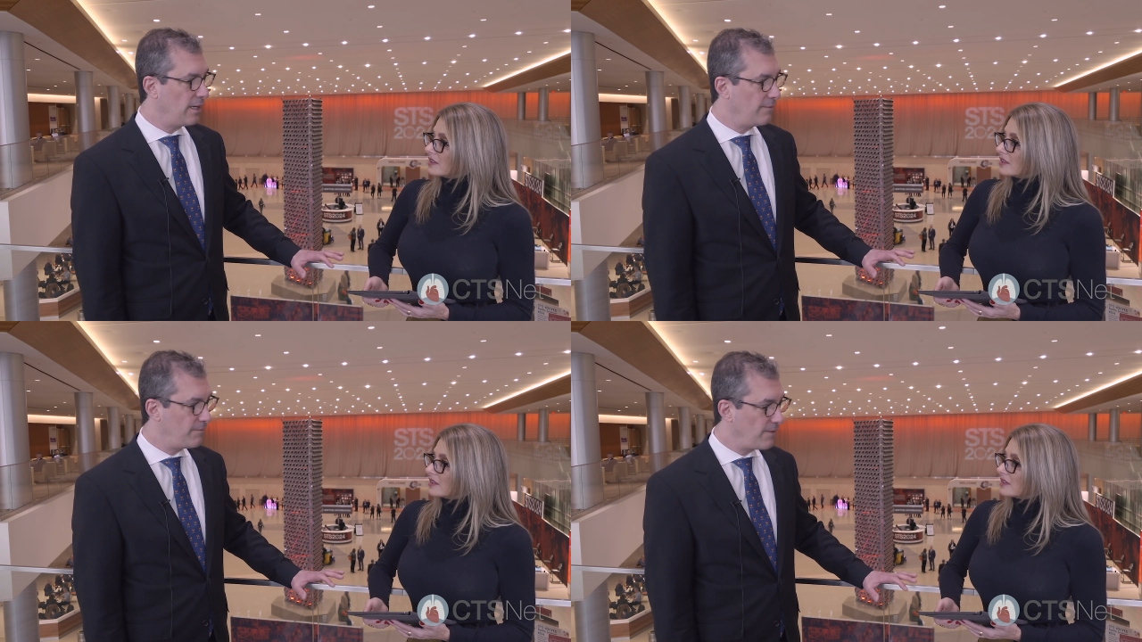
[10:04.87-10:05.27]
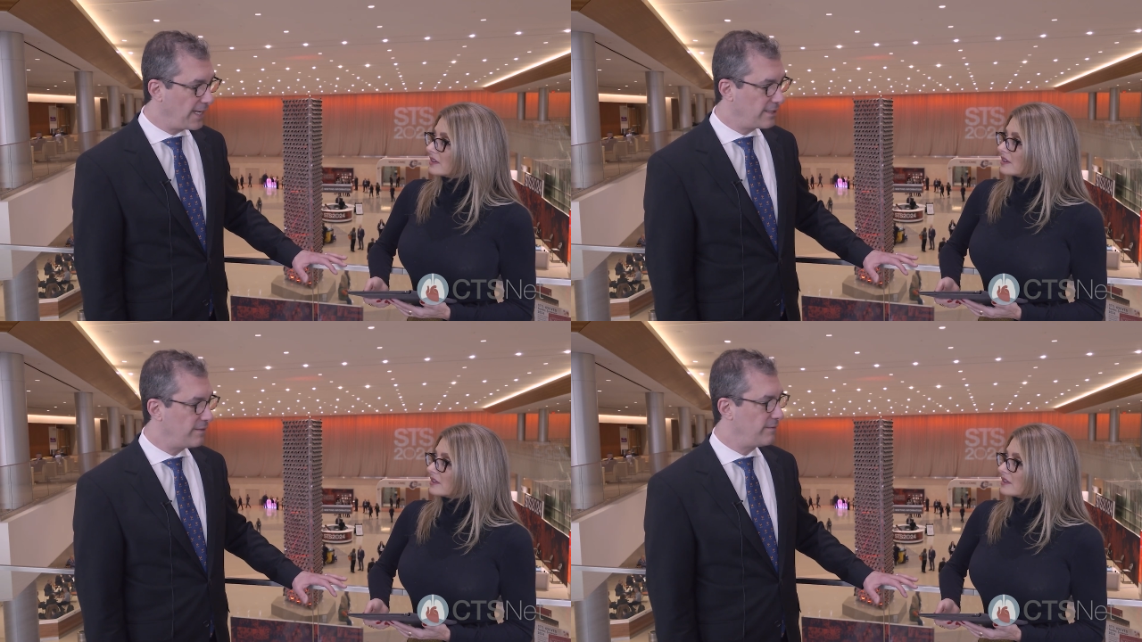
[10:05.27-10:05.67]

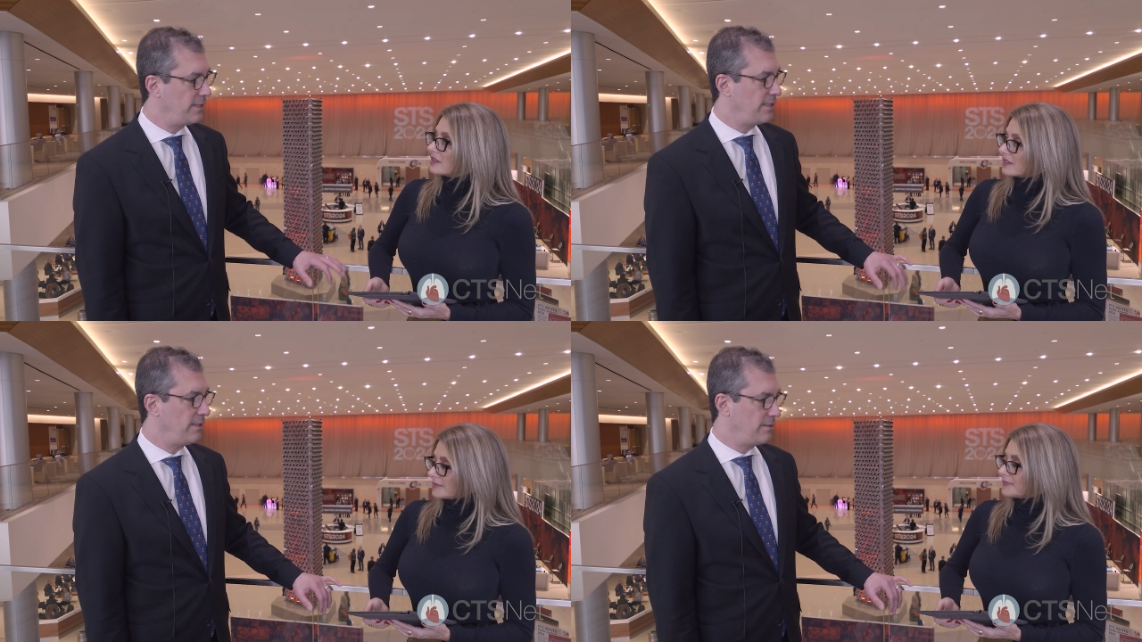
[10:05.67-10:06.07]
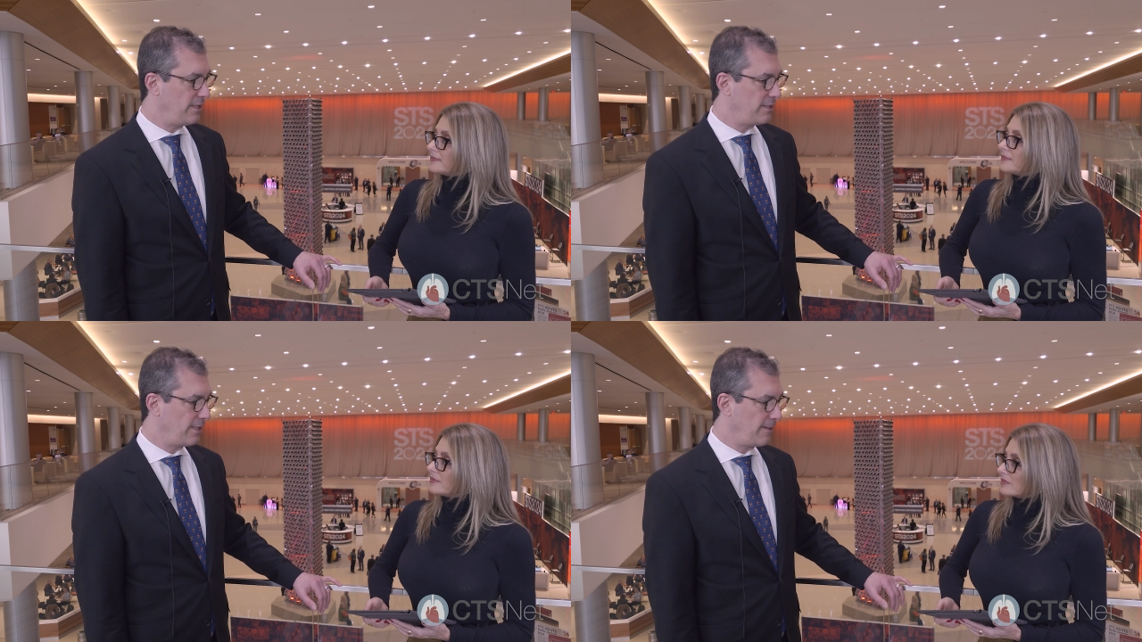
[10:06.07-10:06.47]
Speaker 1: effective at
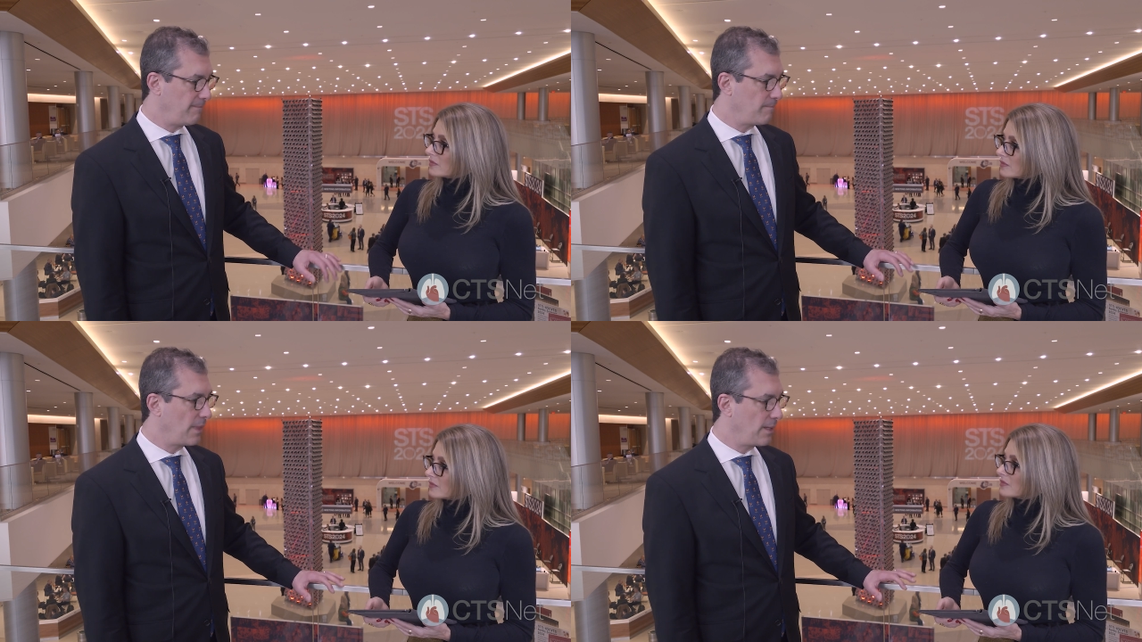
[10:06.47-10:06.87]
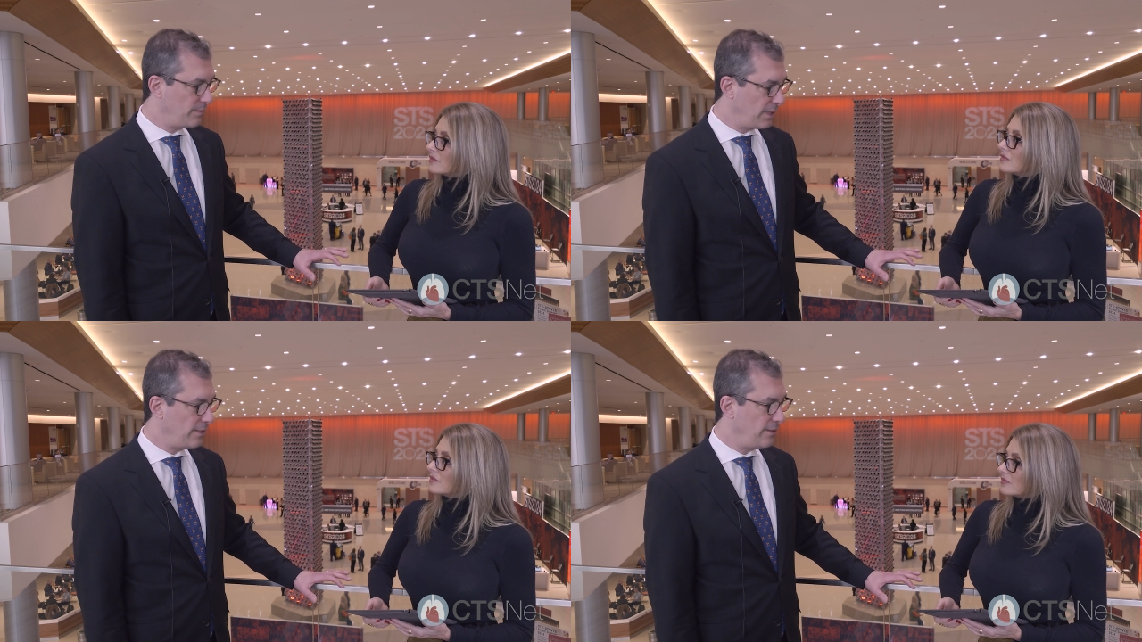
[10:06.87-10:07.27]
decreasing
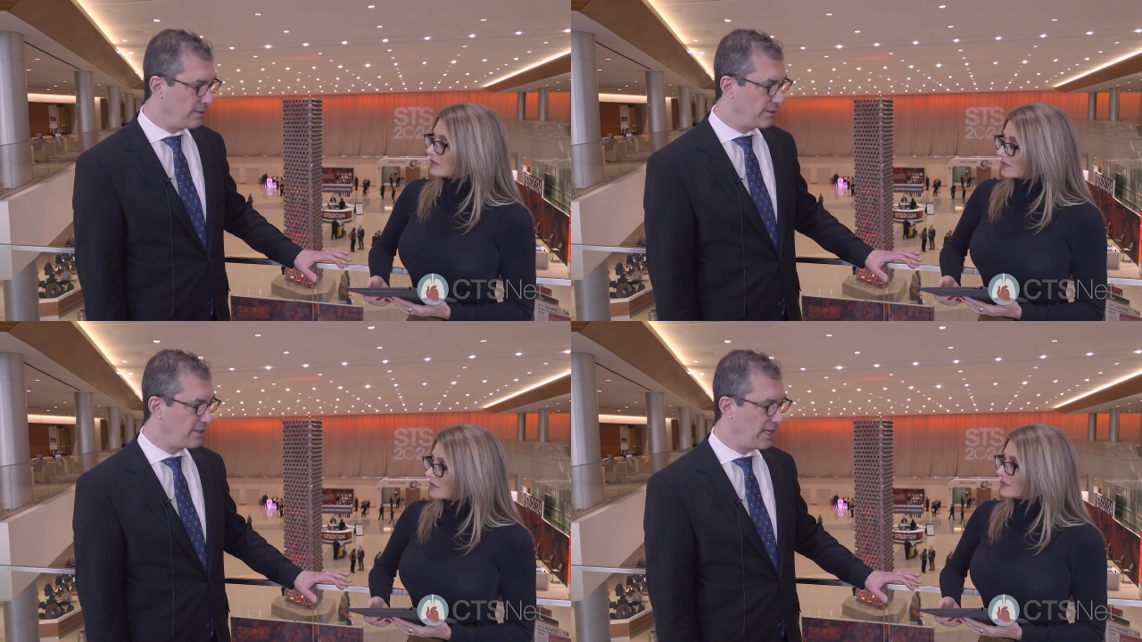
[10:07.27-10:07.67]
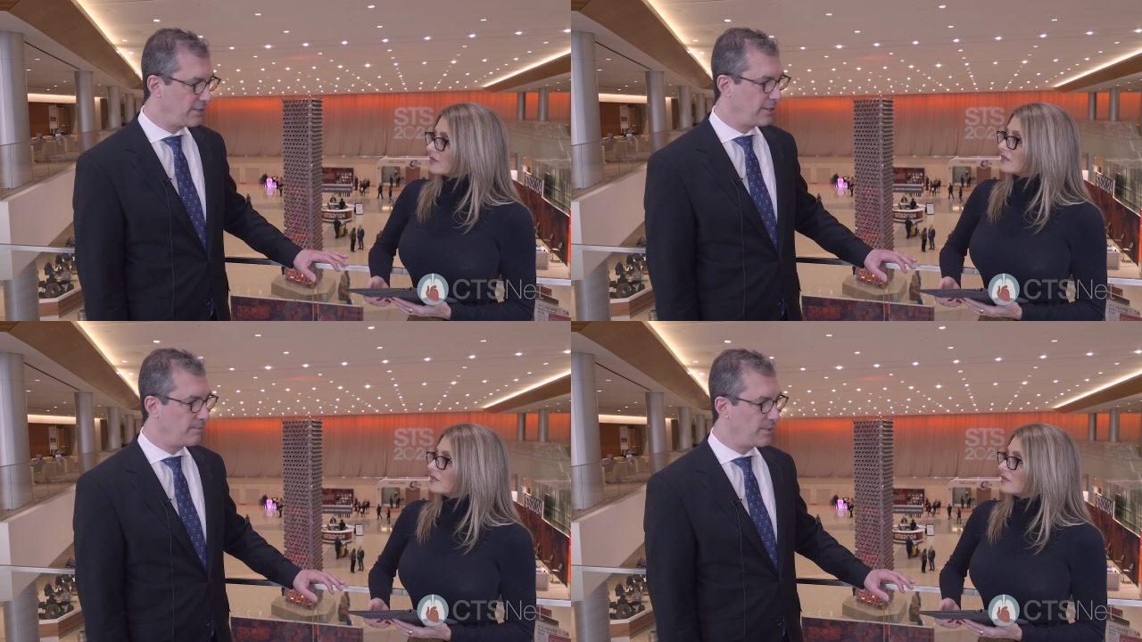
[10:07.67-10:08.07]
blood utilization,